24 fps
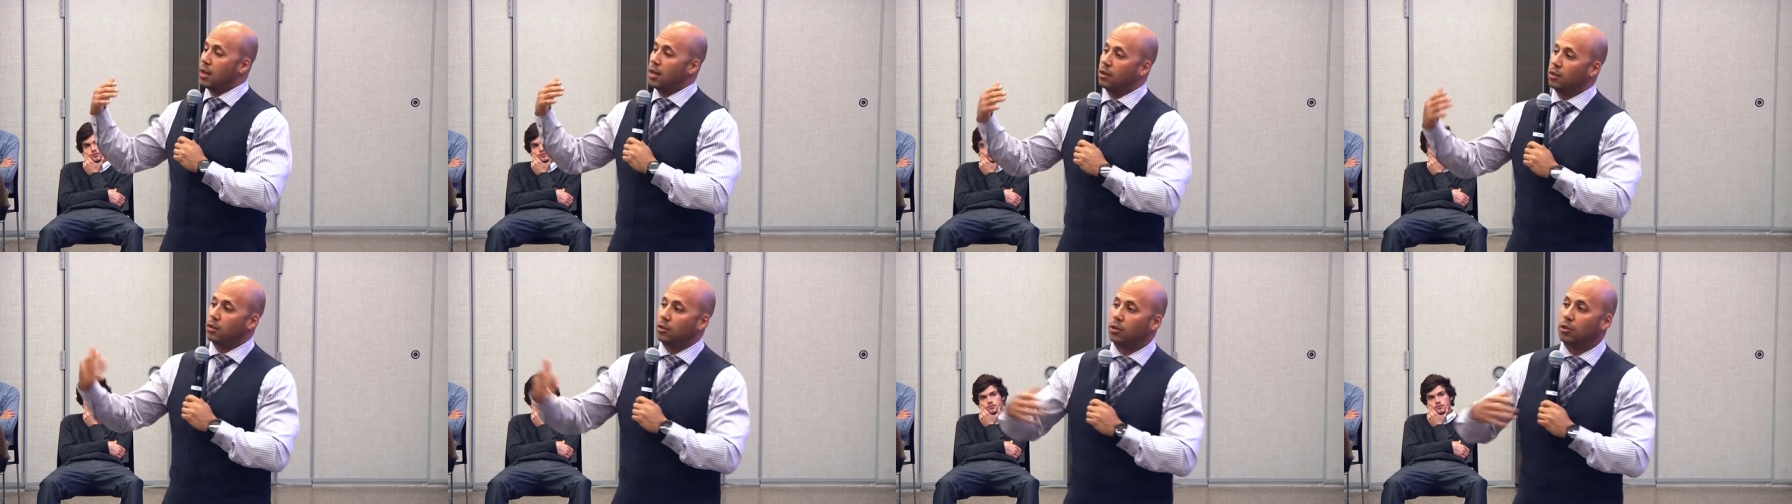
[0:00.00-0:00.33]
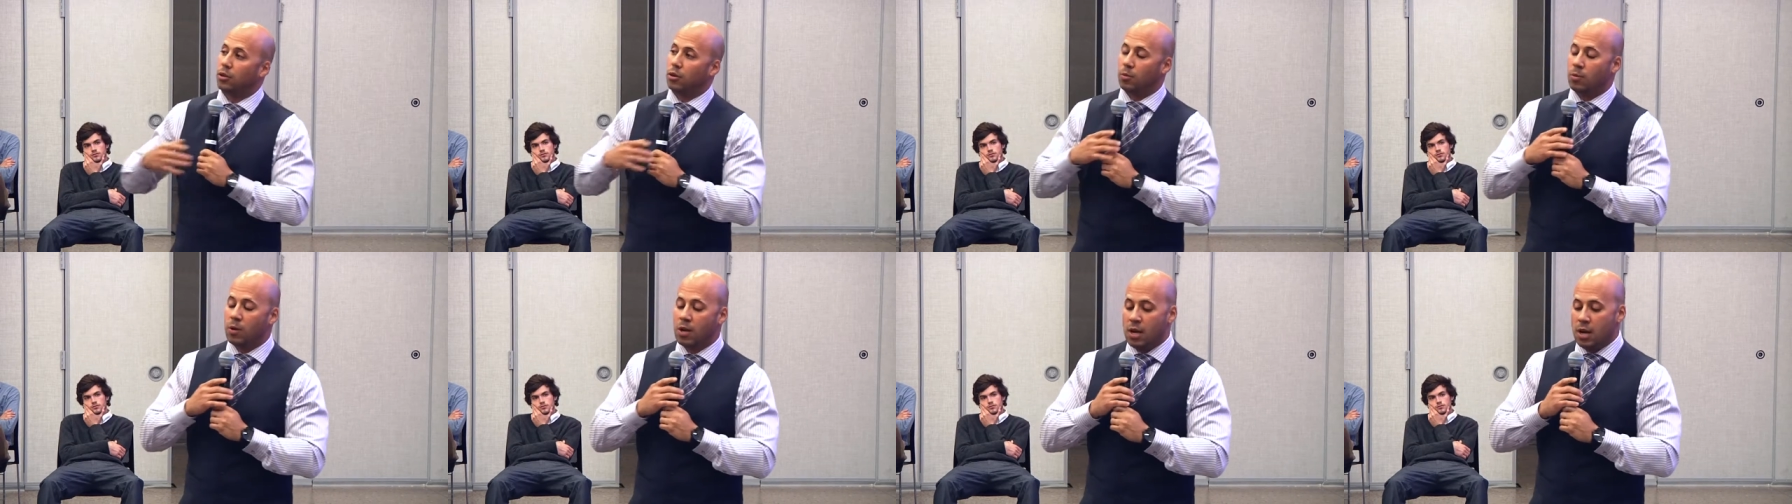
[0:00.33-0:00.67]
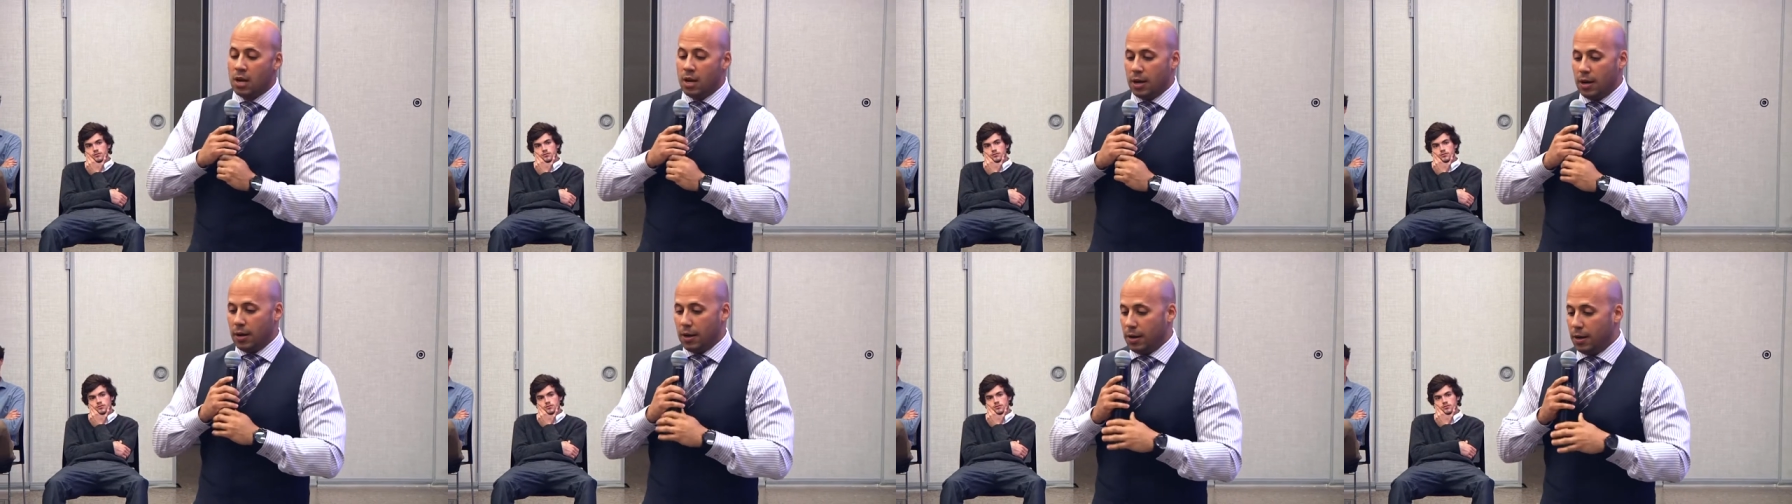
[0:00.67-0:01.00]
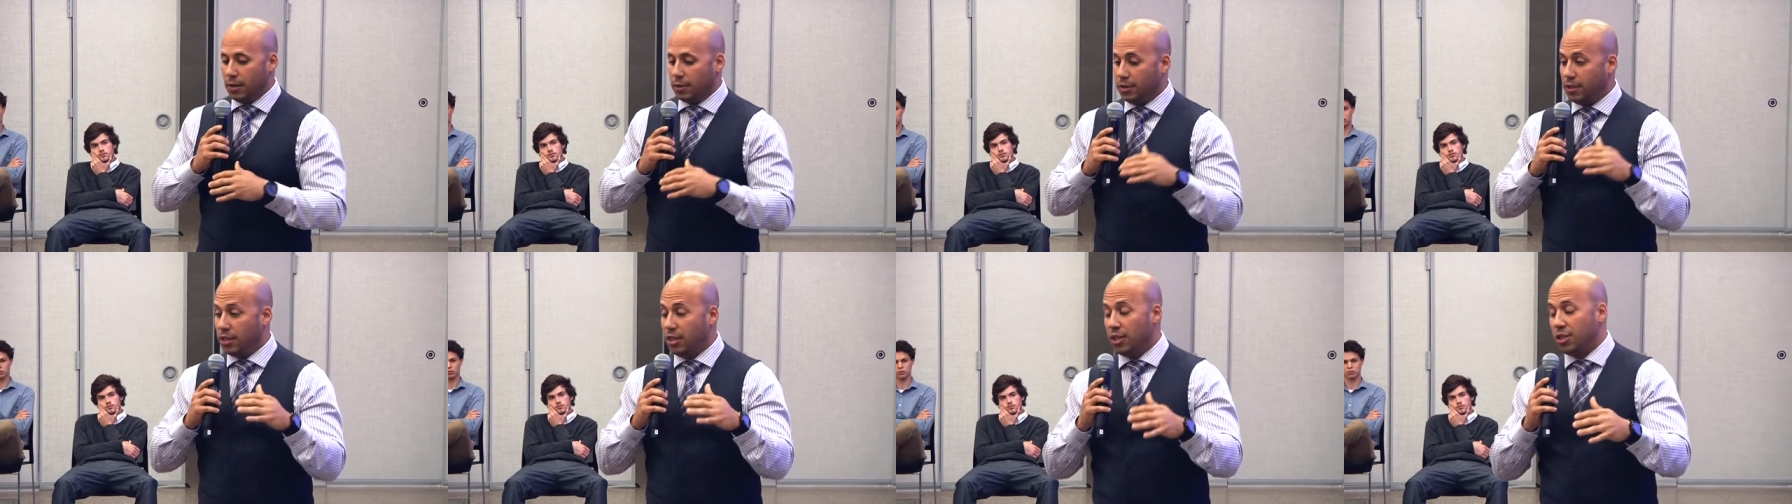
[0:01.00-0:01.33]
how to you know
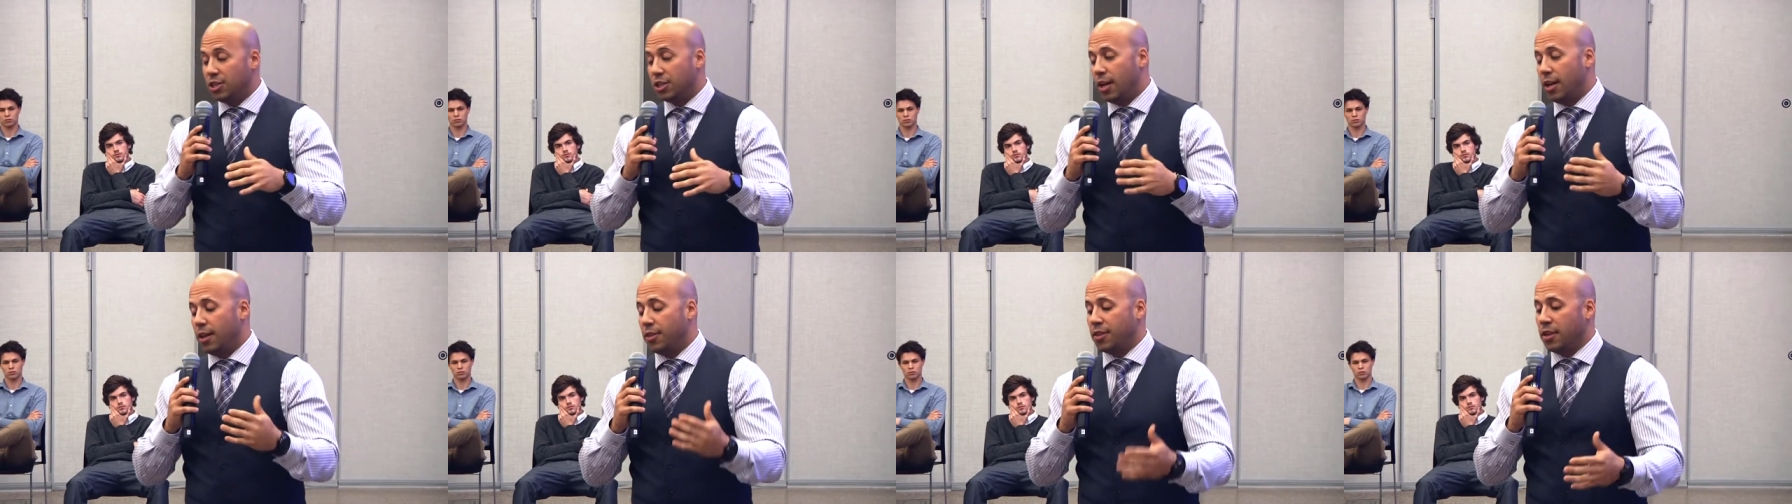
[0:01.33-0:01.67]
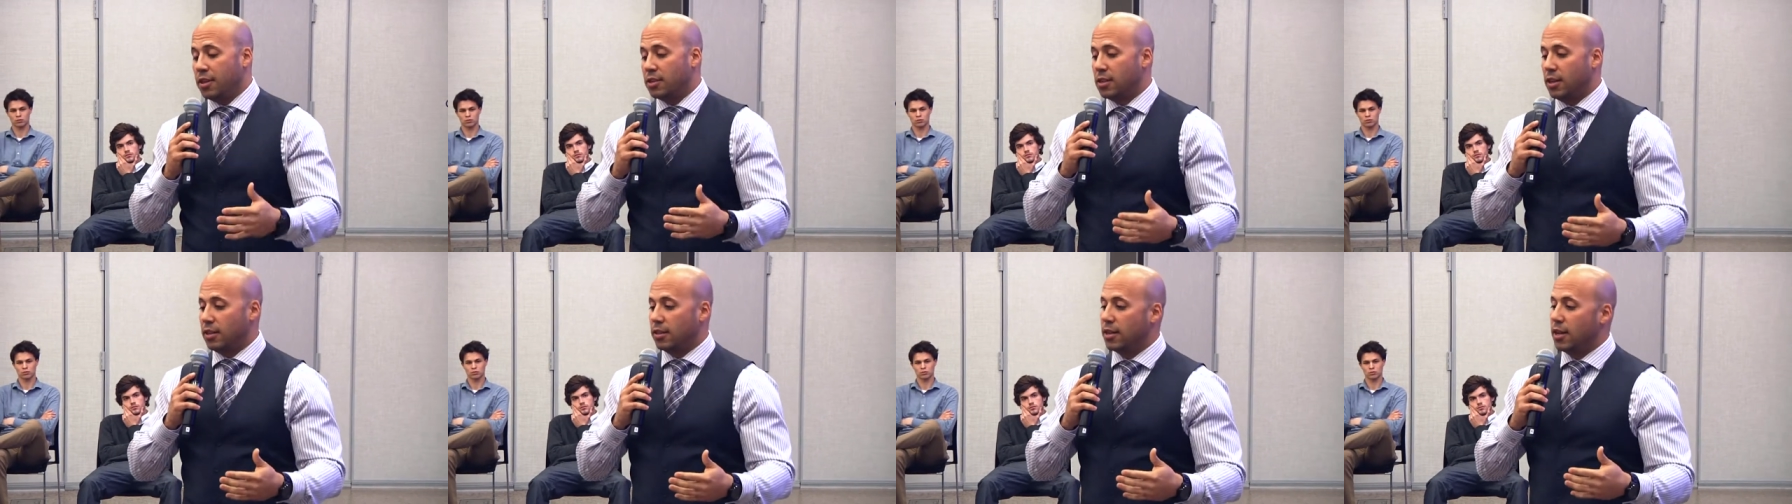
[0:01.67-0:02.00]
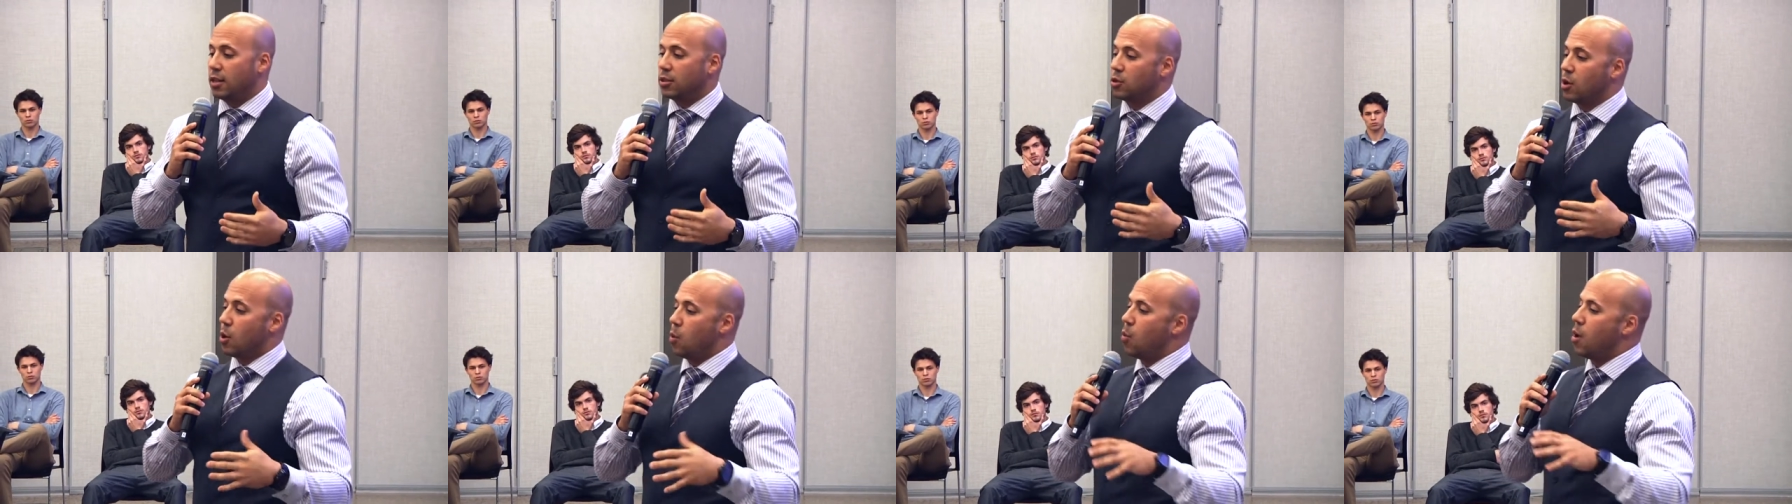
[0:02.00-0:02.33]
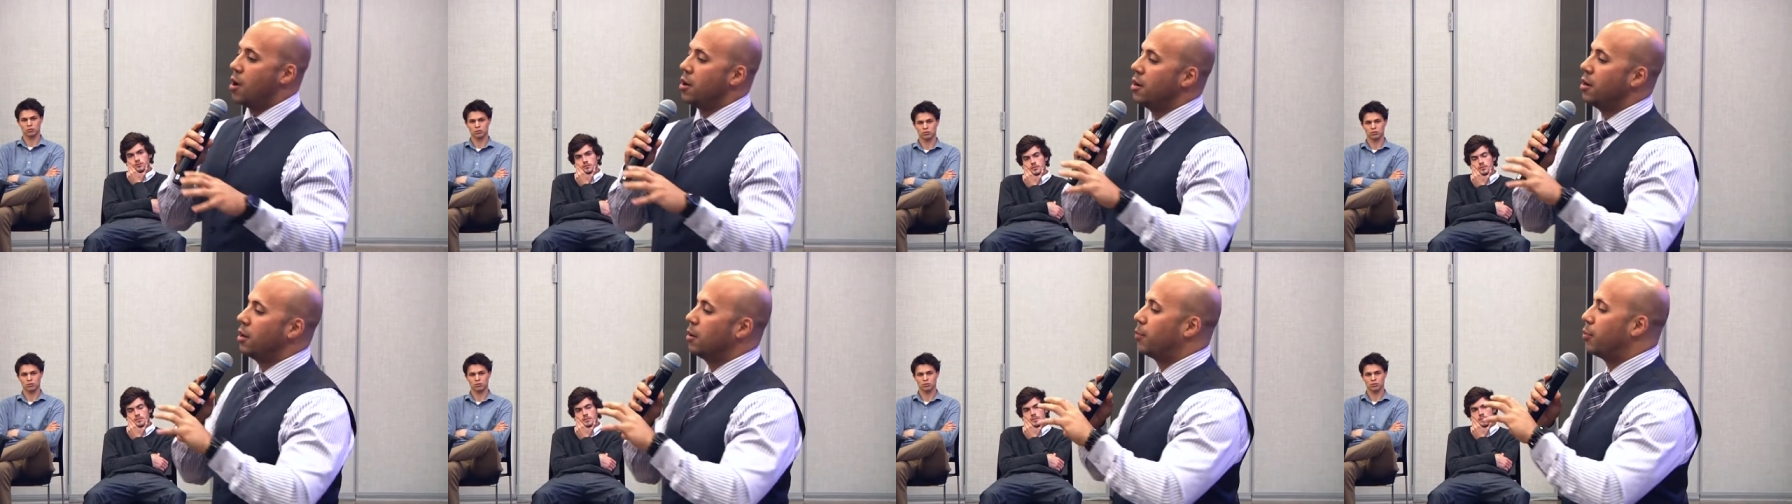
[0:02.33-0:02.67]
uh, DJ and things like that. So I
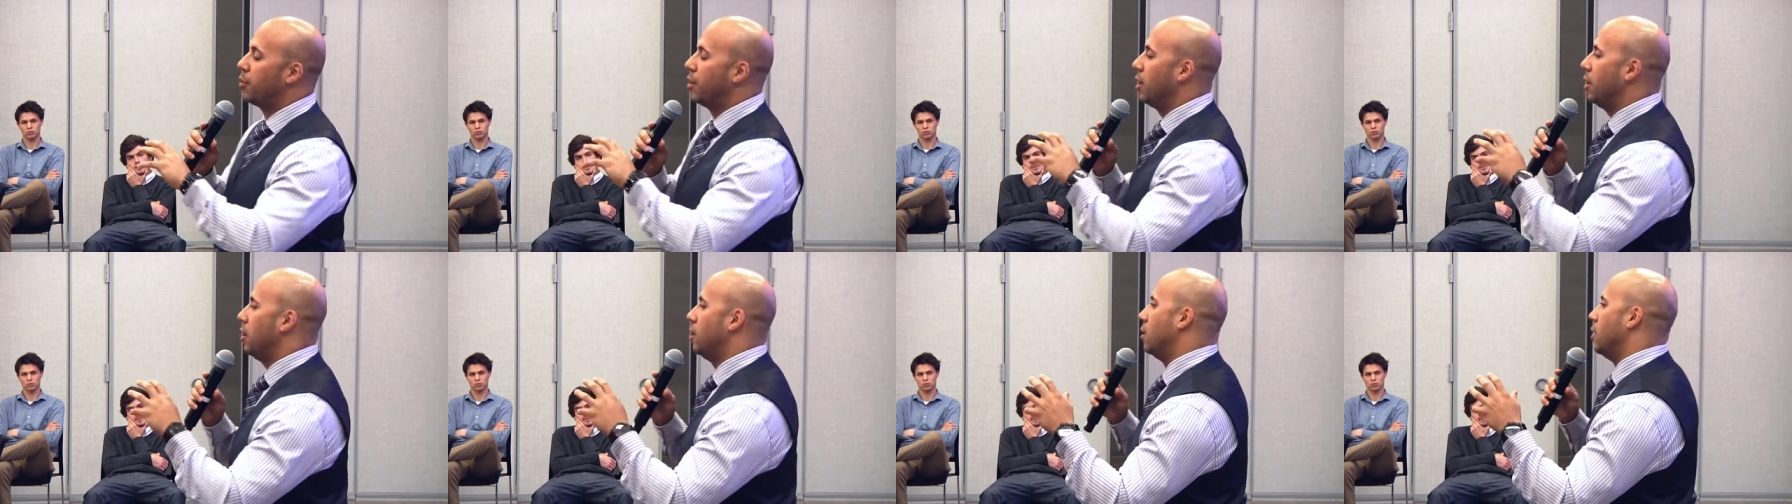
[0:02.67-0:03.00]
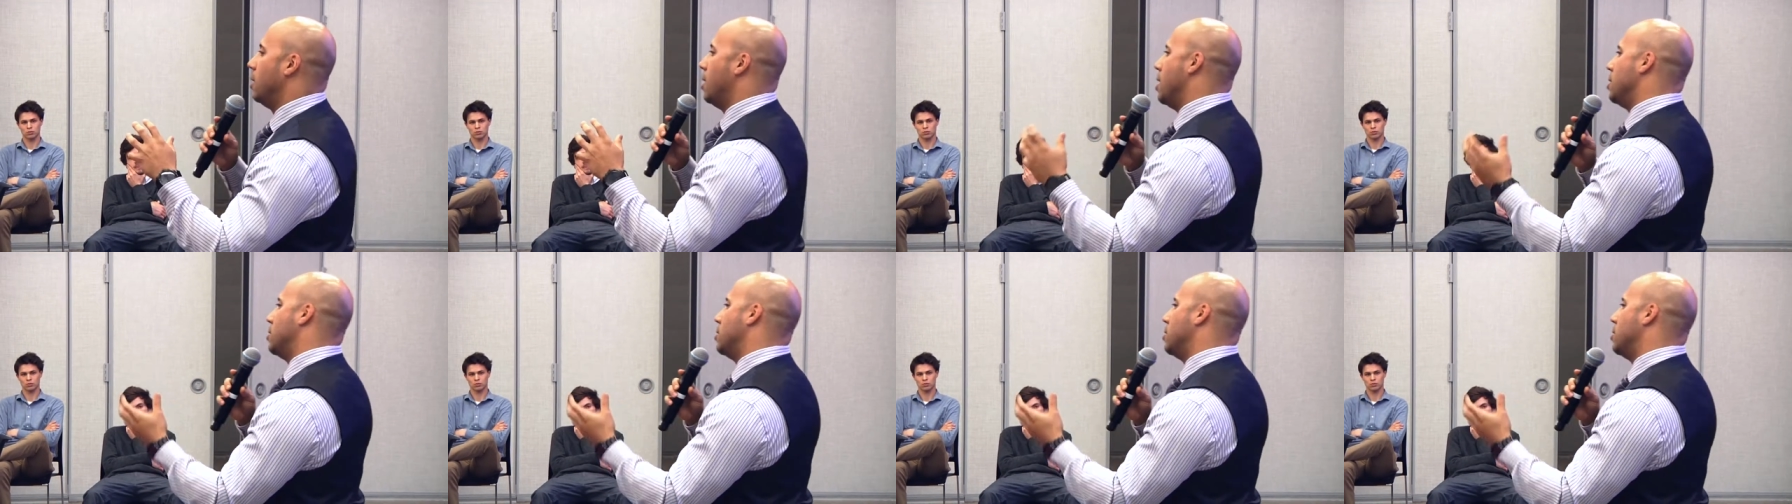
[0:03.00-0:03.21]
wanted to bring in an